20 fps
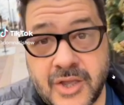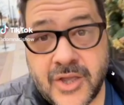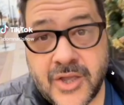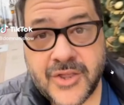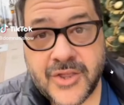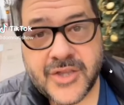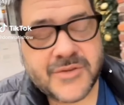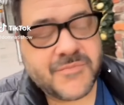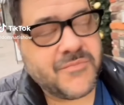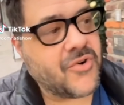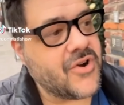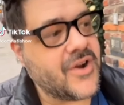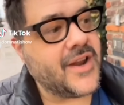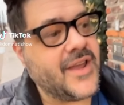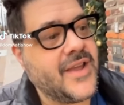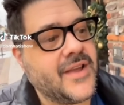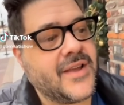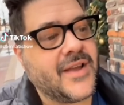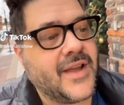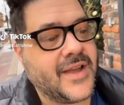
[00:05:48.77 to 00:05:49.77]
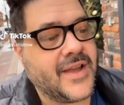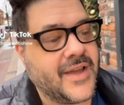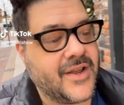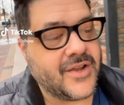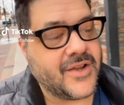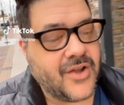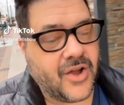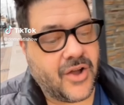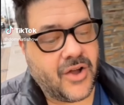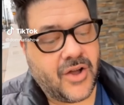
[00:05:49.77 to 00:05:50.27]
This morning I got
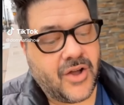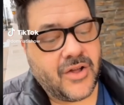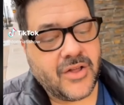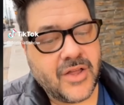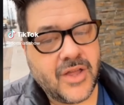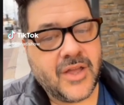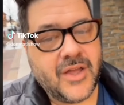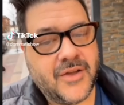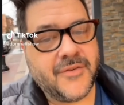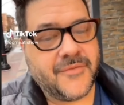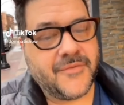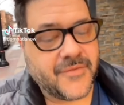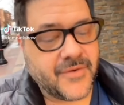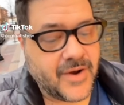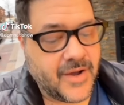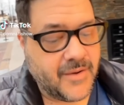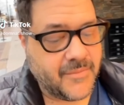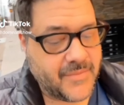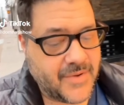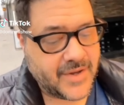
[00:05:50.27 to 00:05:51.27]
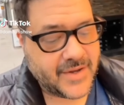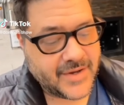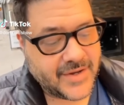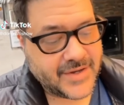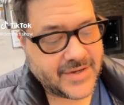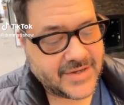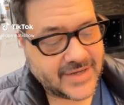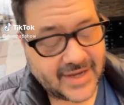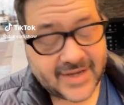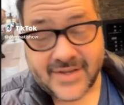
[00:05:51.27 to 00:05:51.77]
a call from
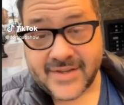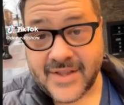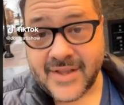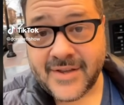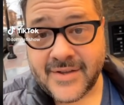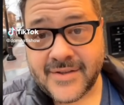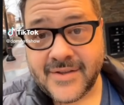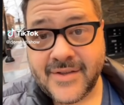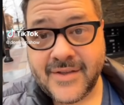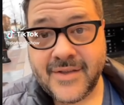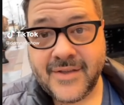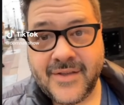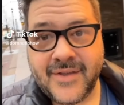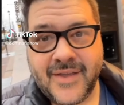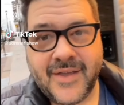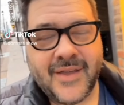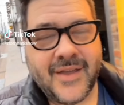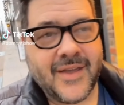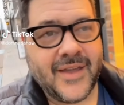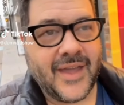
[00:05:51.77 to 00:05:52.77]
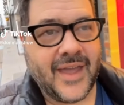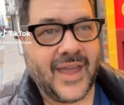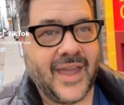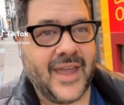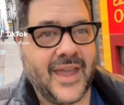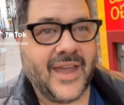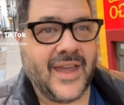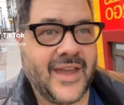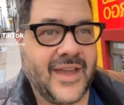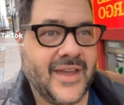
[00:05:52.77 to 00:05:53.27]
Tesla,
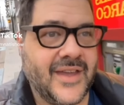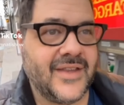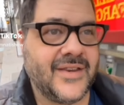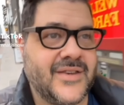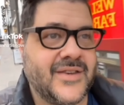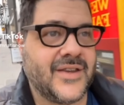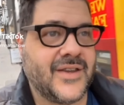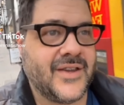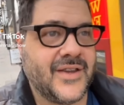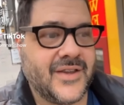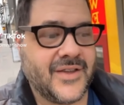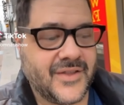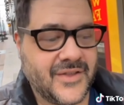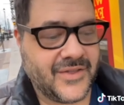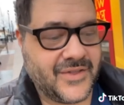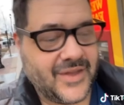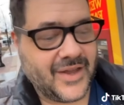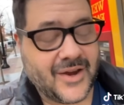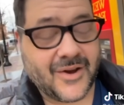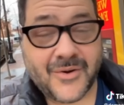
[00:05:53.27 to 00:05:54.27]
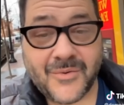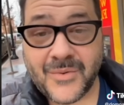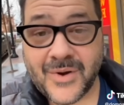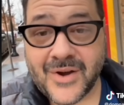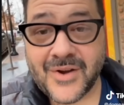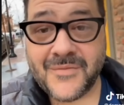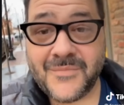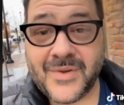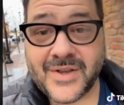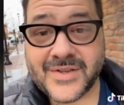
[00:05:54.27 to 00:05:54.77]
and they are aware
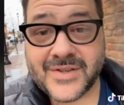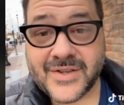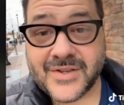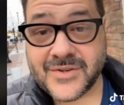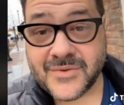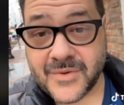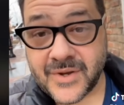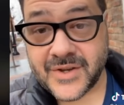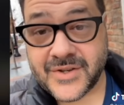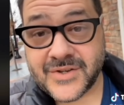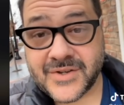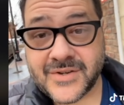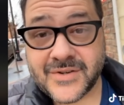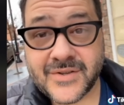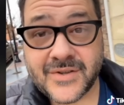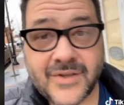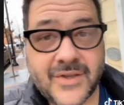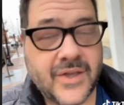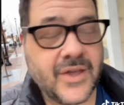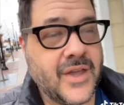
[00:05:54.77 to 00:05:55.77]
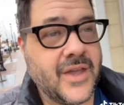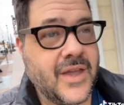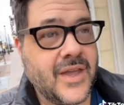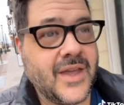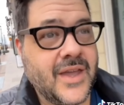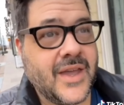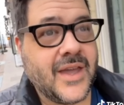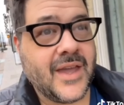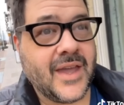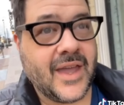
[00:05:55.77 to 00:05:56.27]
of my situation,
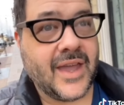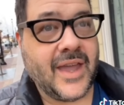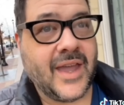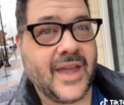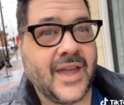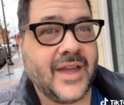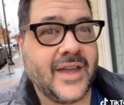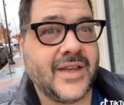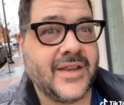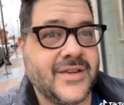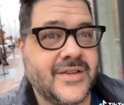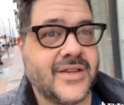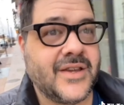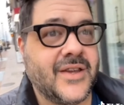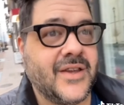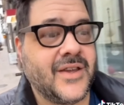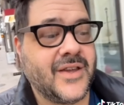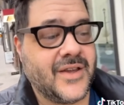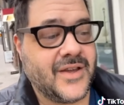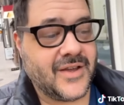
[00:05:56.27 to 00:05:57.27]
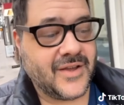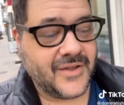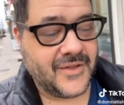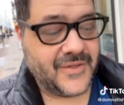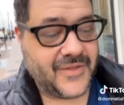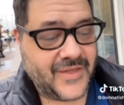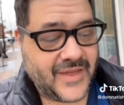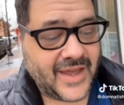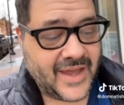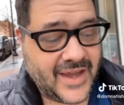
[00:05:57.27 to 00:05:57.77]
and
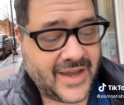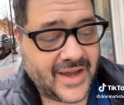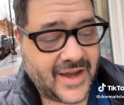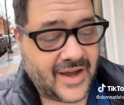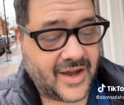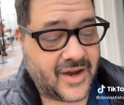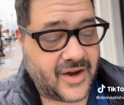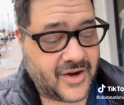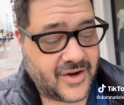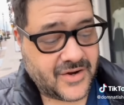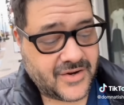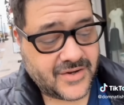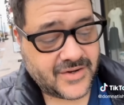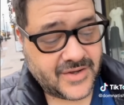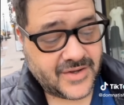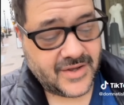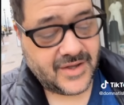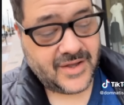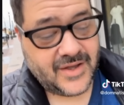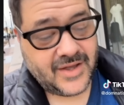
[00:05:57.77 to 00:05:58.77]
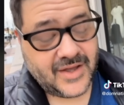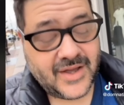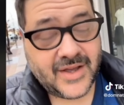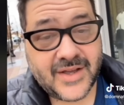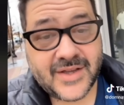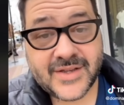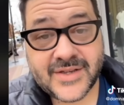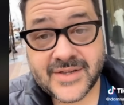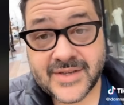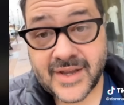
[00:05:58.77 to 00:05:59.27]
they are
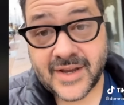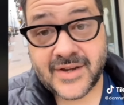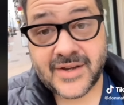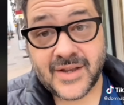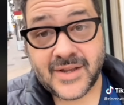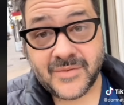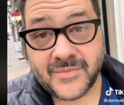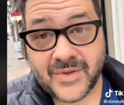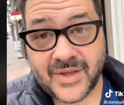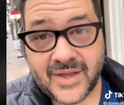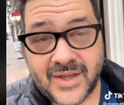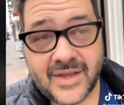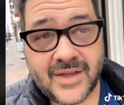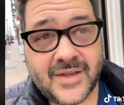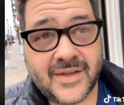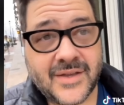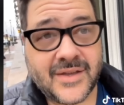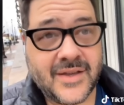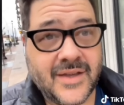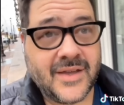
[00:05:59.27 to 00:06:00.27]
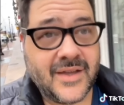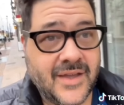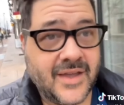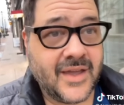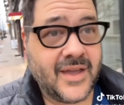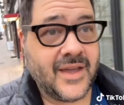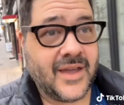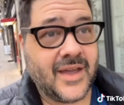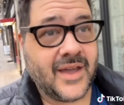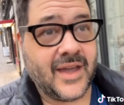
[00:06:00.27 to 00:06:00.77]
sending me
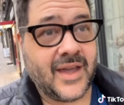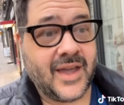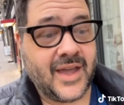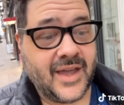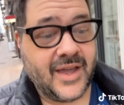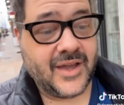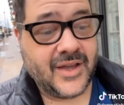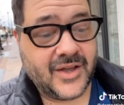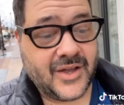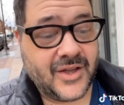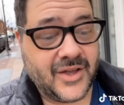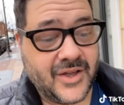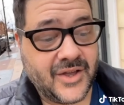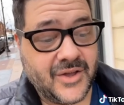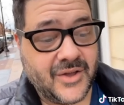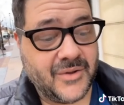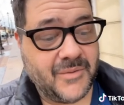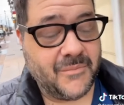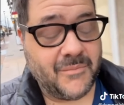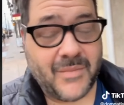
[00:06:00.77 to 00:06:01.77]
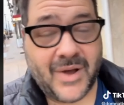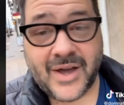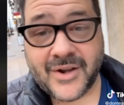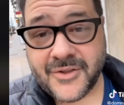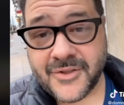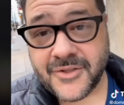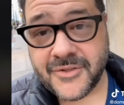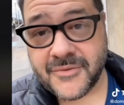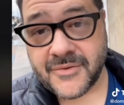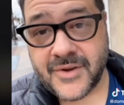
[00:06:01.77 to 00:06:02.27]
a Model
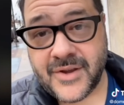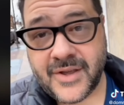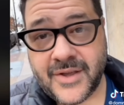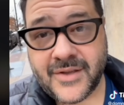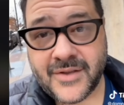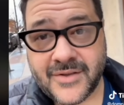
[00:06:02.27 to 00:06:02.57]
3